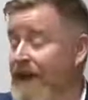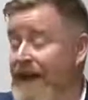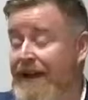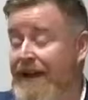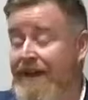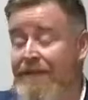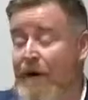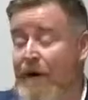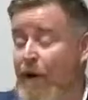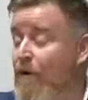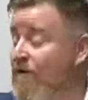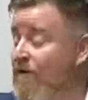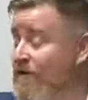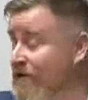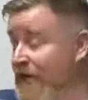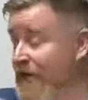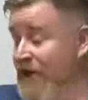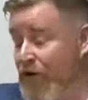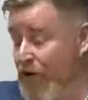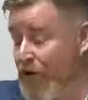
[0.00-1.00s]

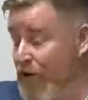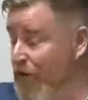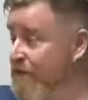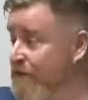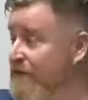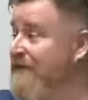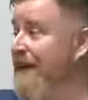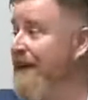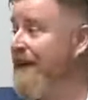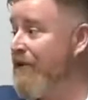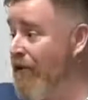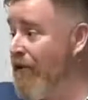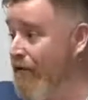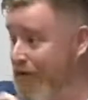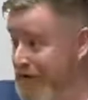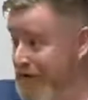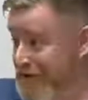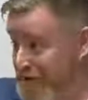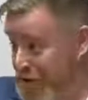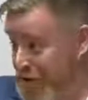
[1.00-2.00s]
oversight groups and
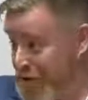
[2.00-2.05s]
governance